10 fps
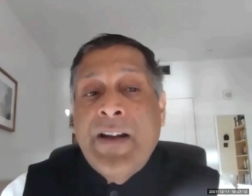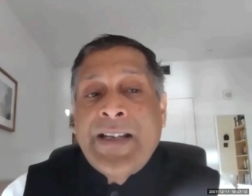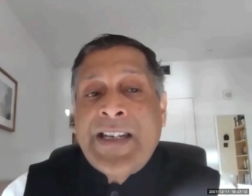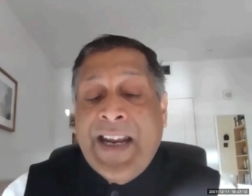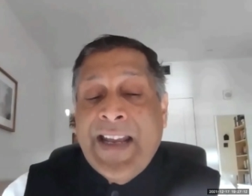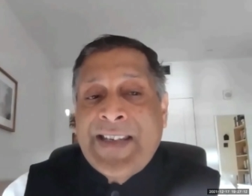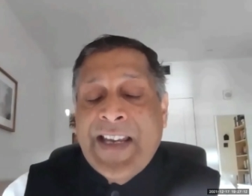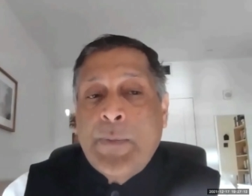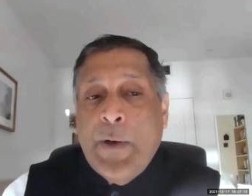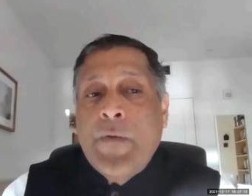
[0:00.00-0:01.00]
realistic
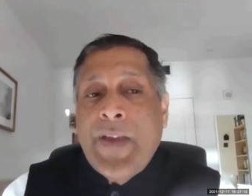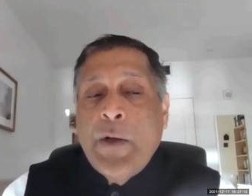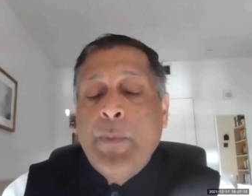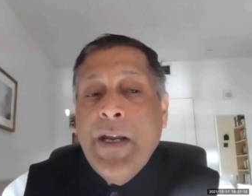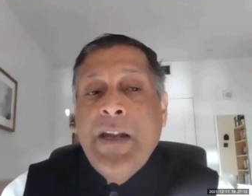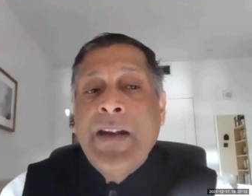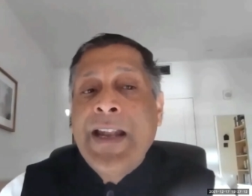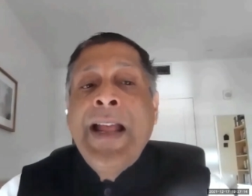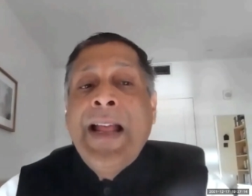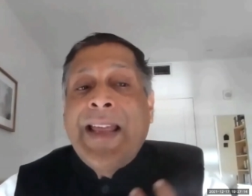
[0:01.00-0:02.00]
assessment of that
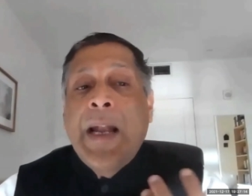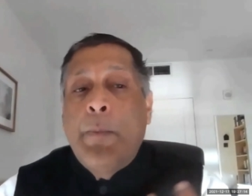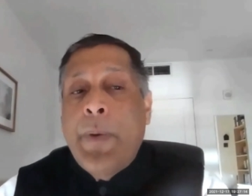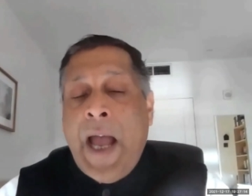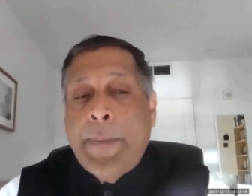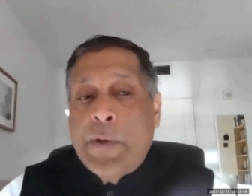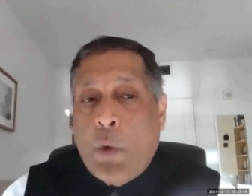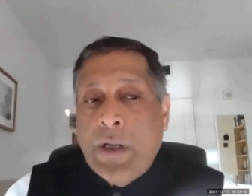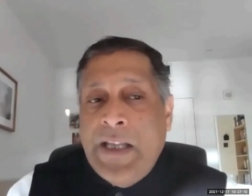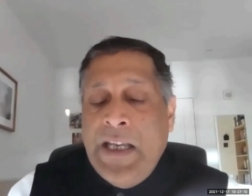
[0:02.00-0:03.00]
period than perhaps
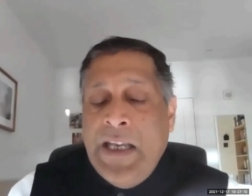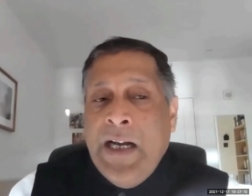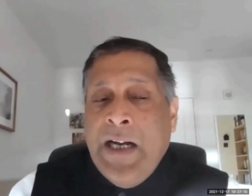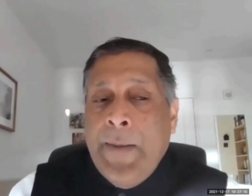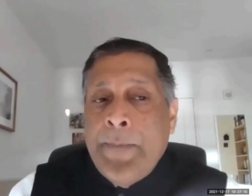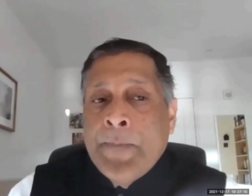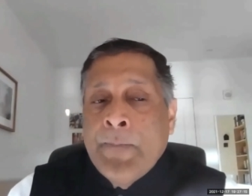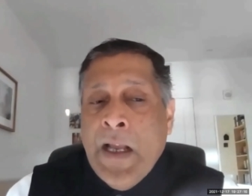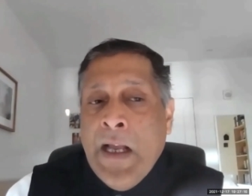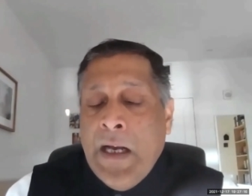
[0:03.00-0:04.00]
what the
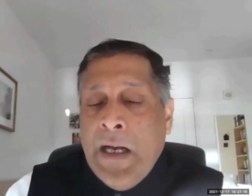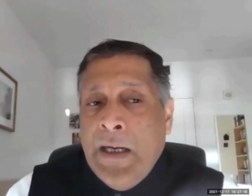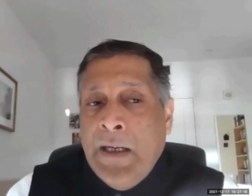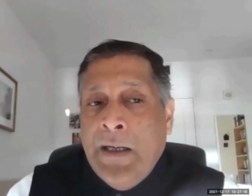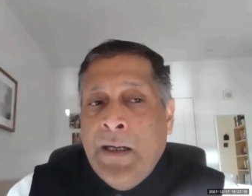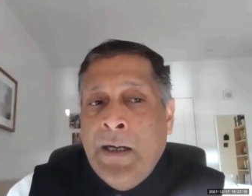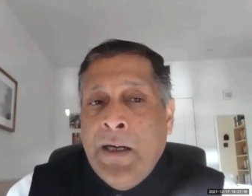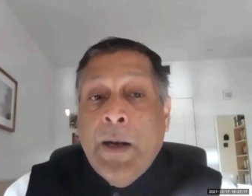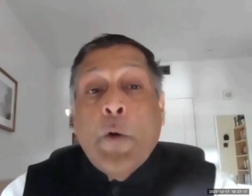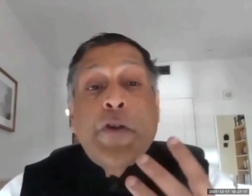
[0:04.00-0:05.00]

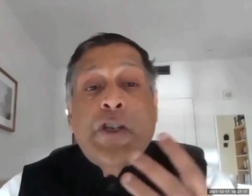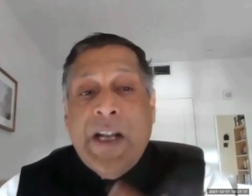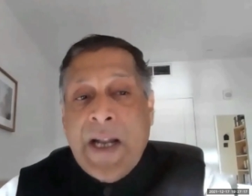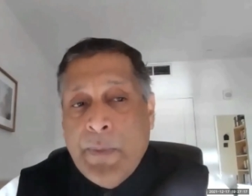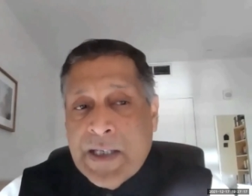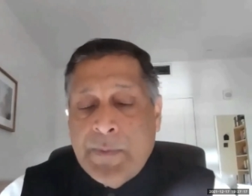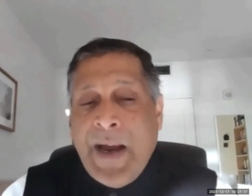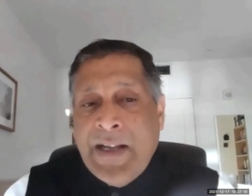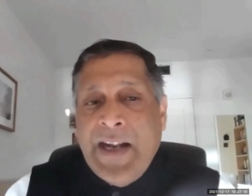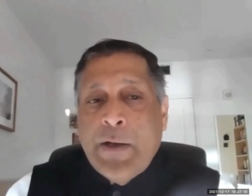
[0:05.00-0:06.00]
official numbers
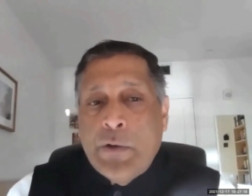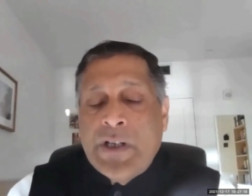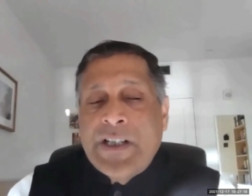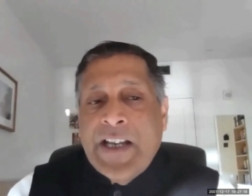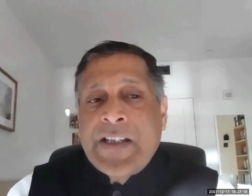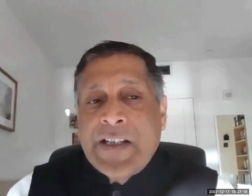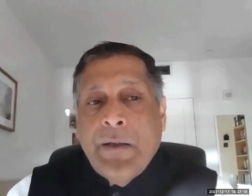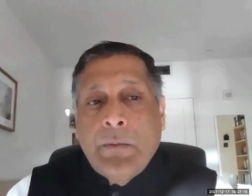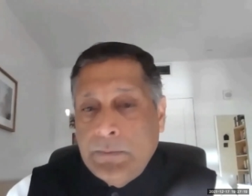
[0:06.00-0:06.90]
might tend to suggest.